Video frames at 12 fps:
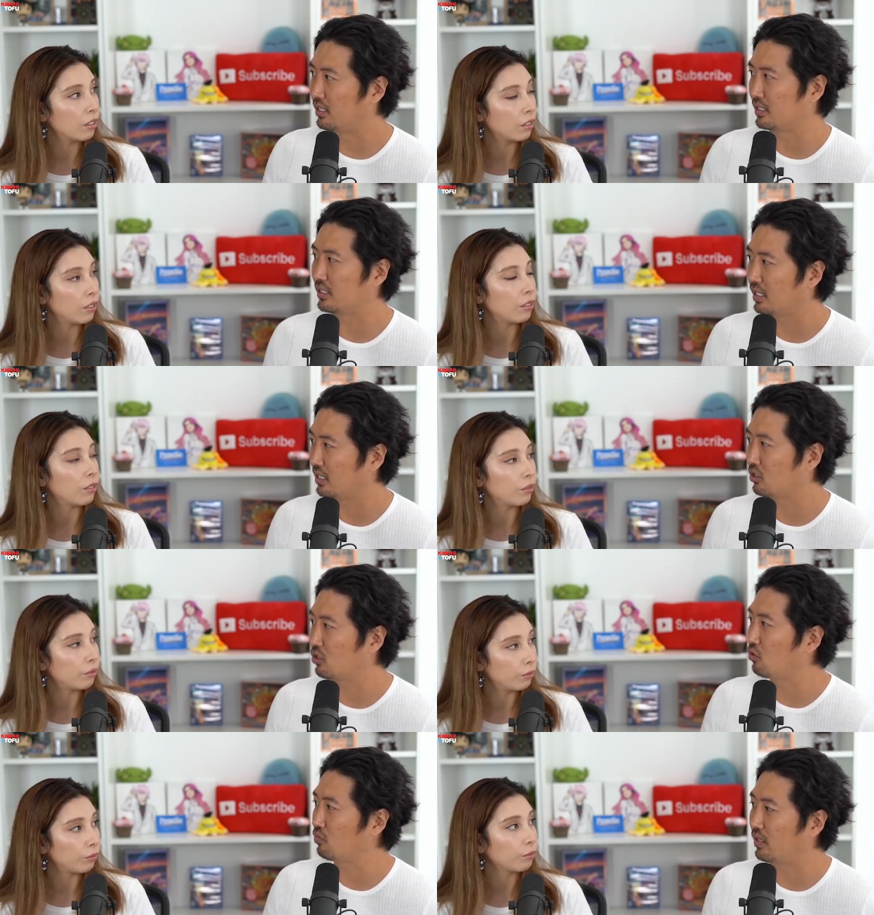Speaker 1: son,
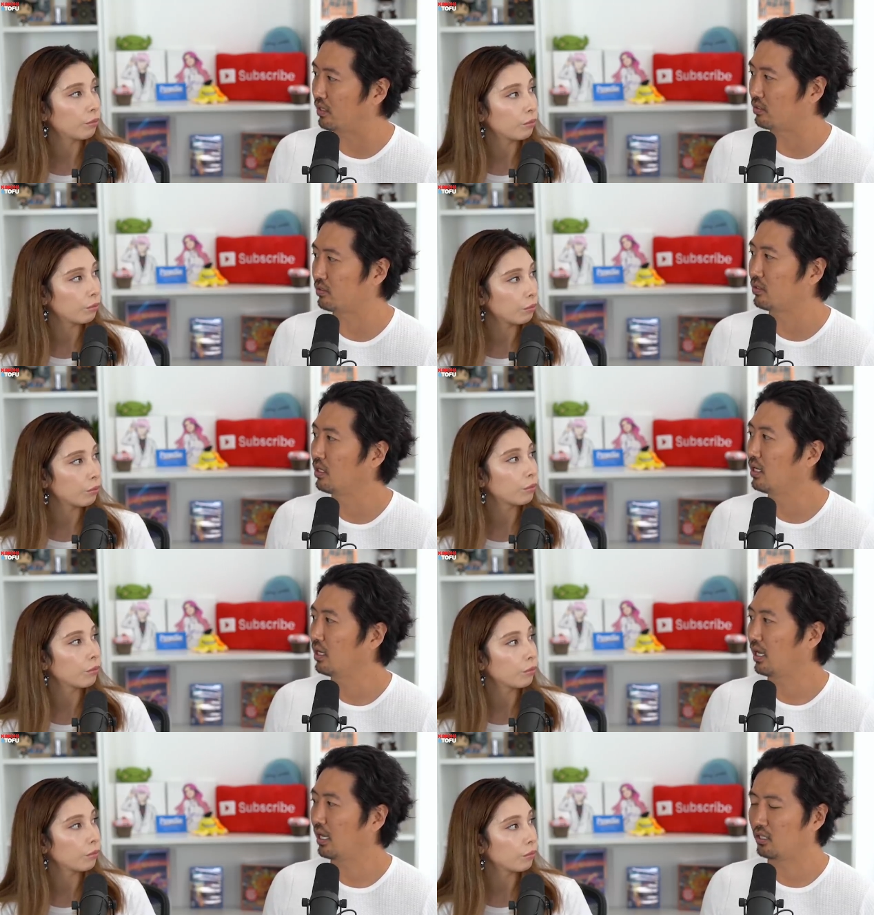Tahomaru,
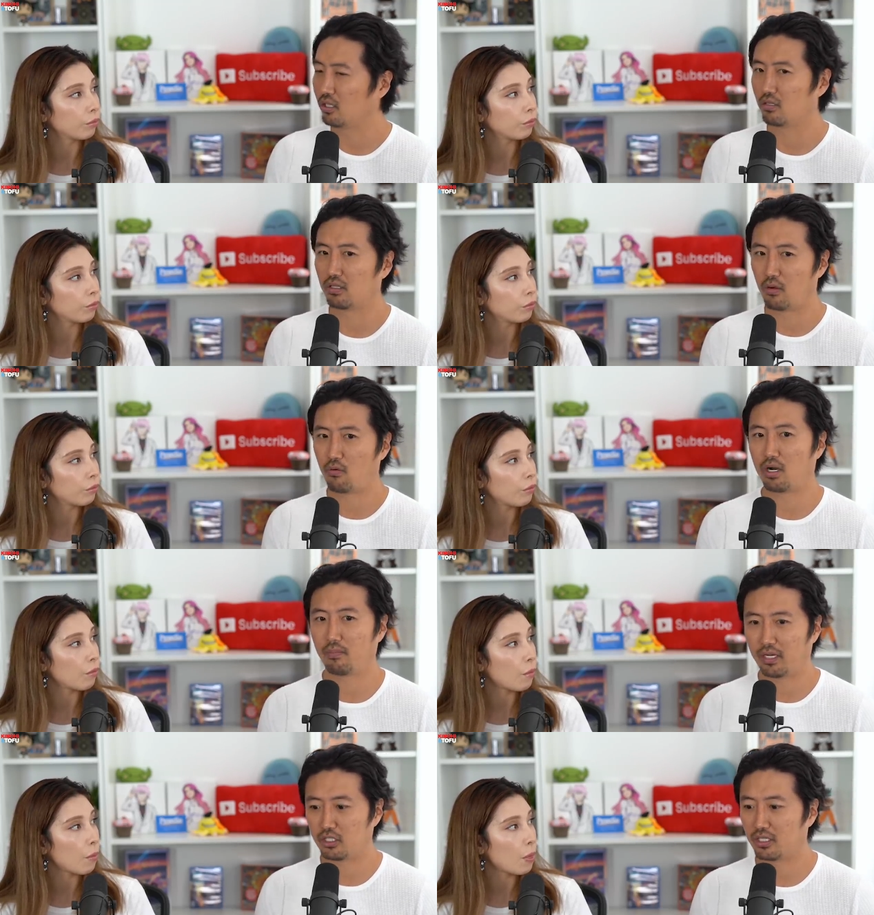and you know they want
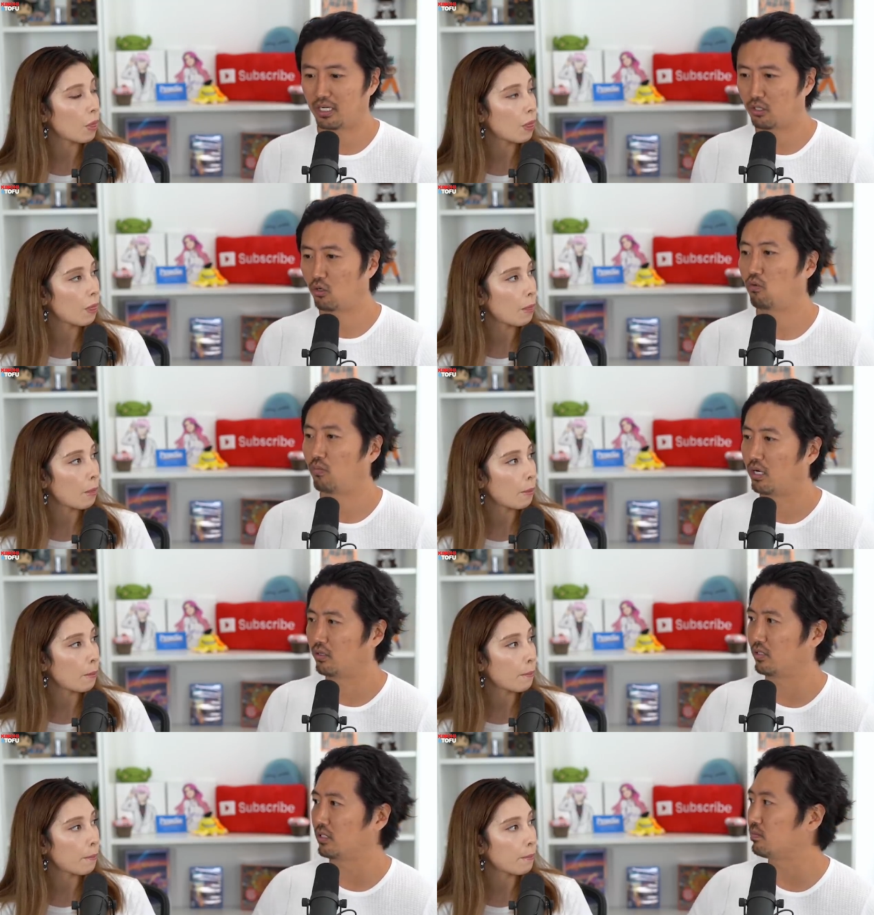to make sure that
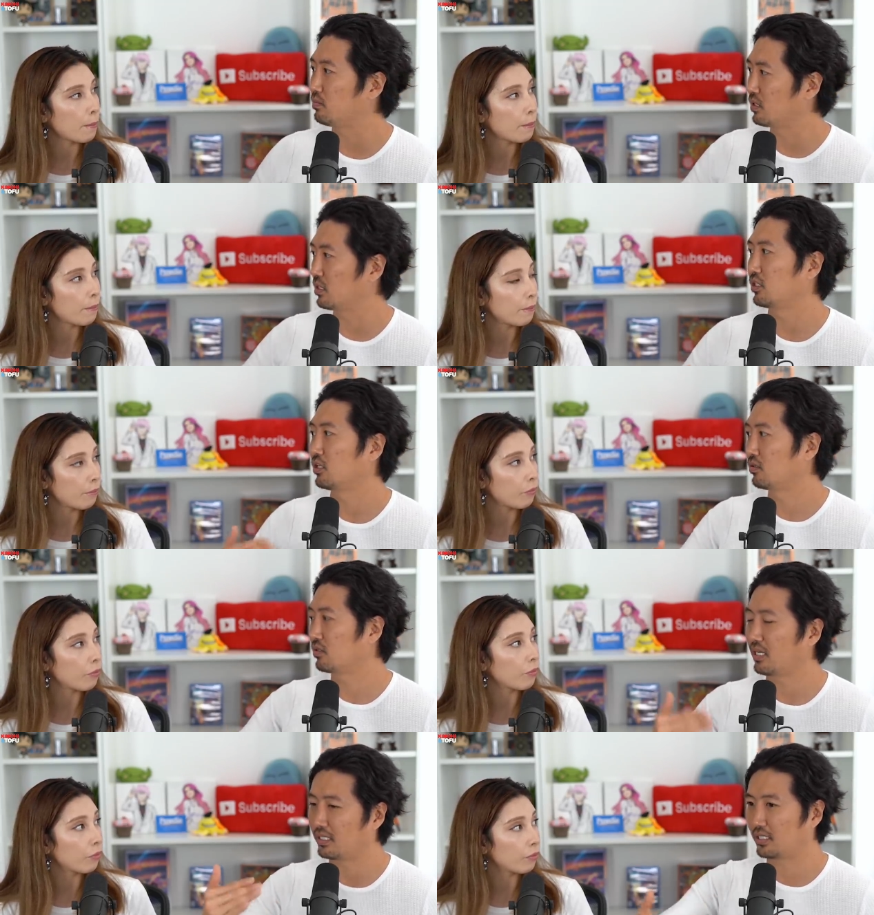Tahomaru is, you
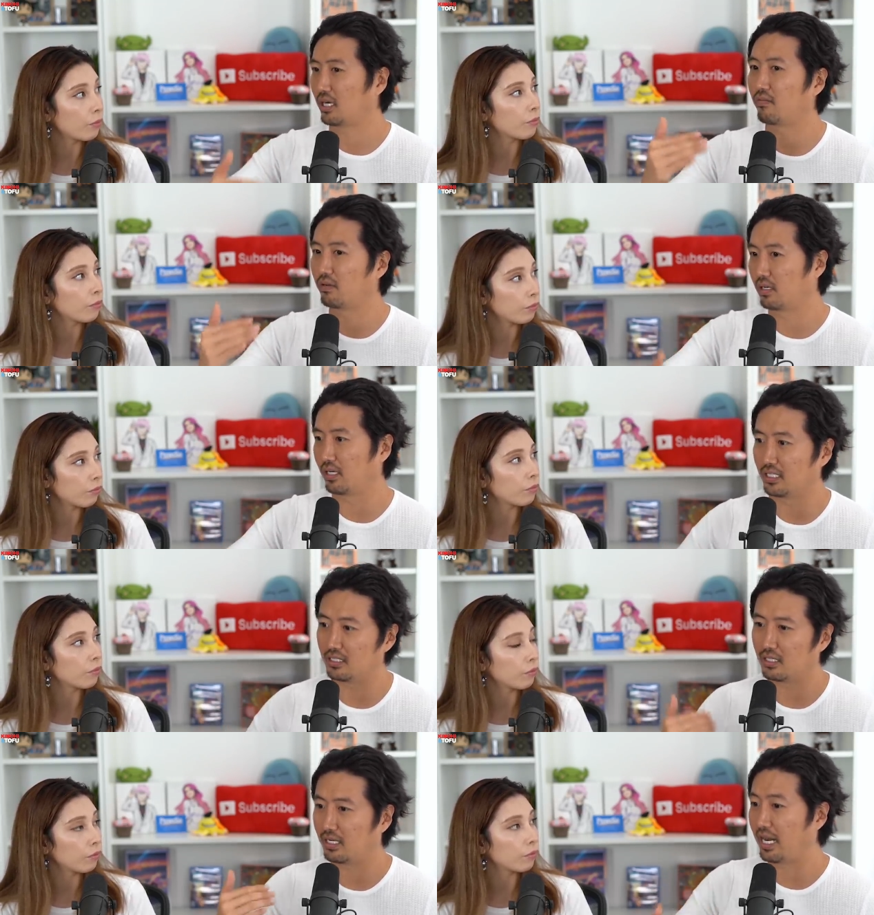know, takes care of them.
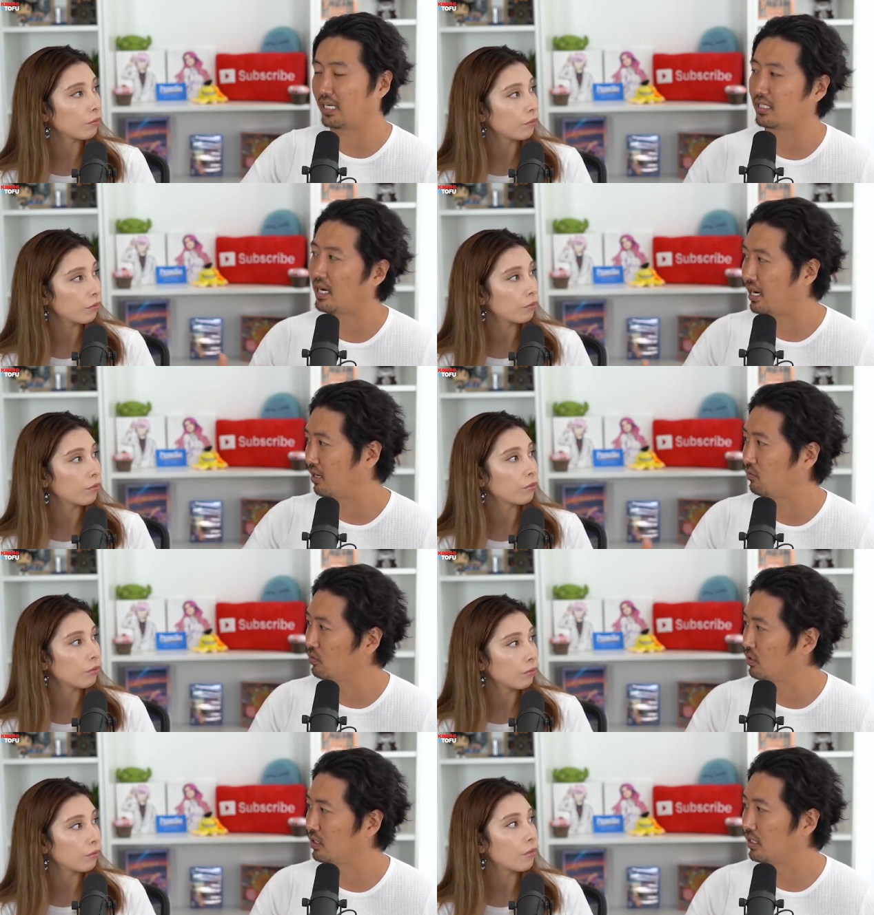He's the next high
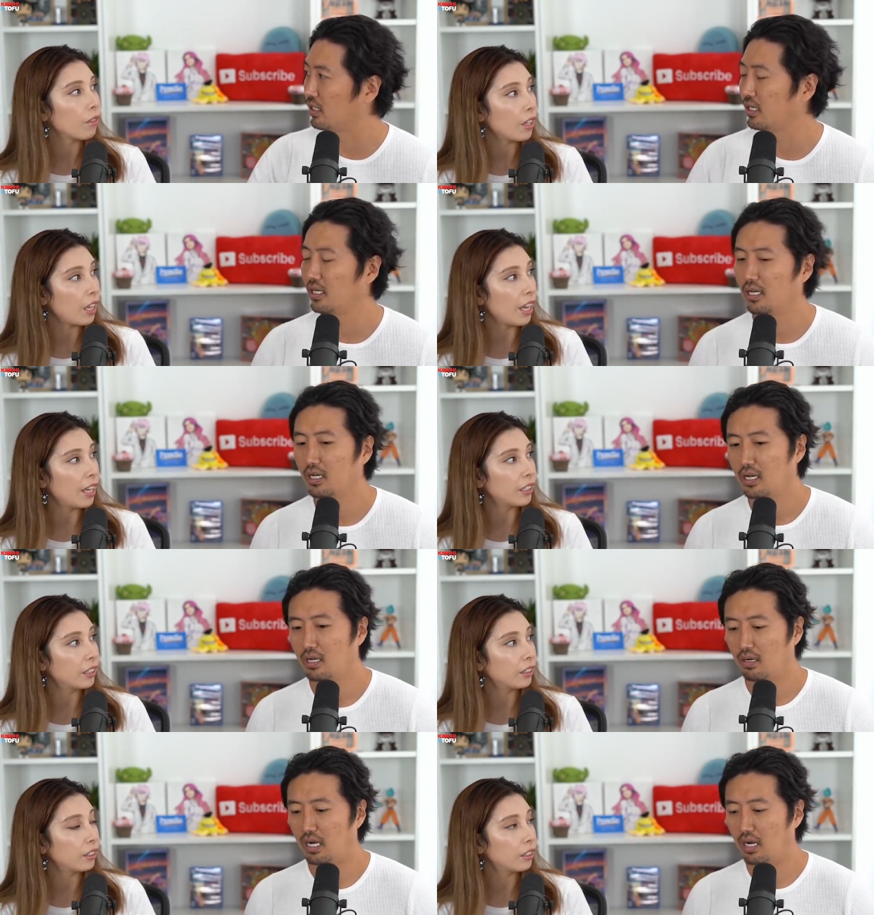ruler. Yes.
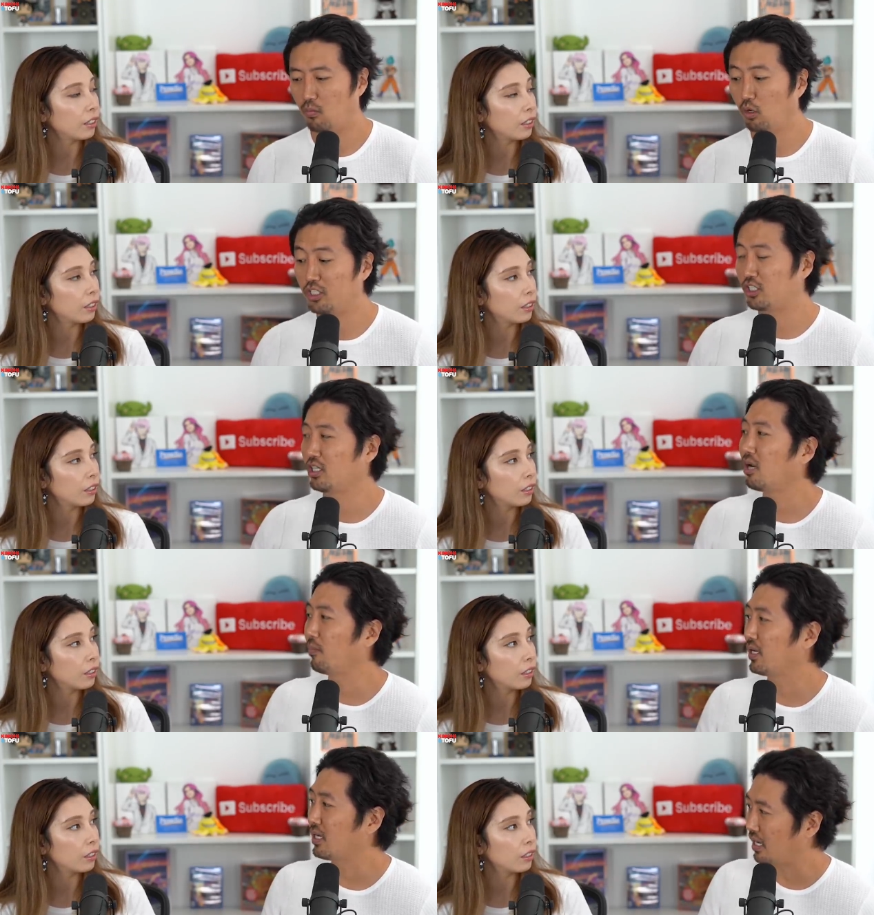Which should
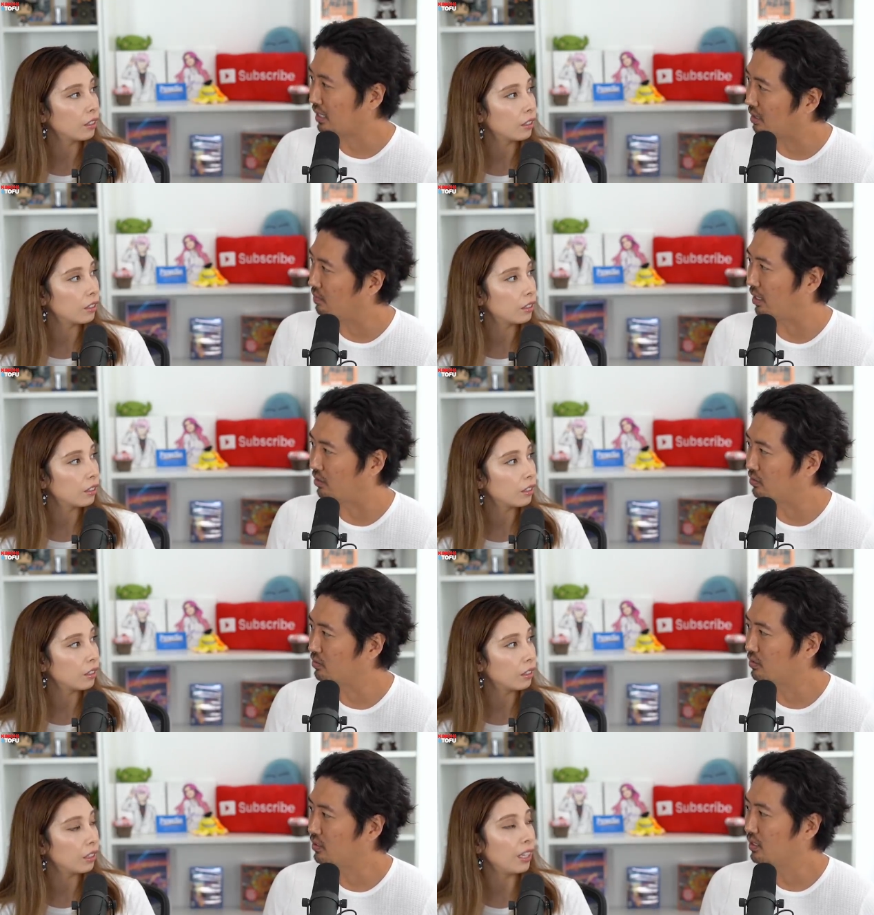have been
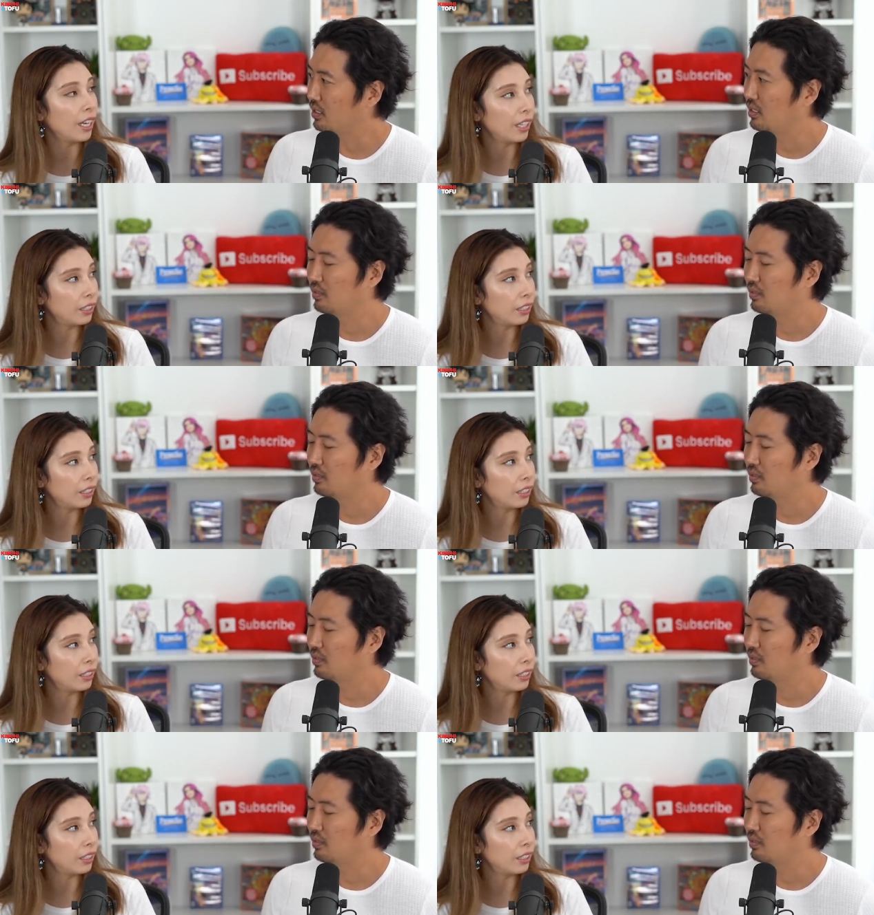Hyakkimaru. Yes.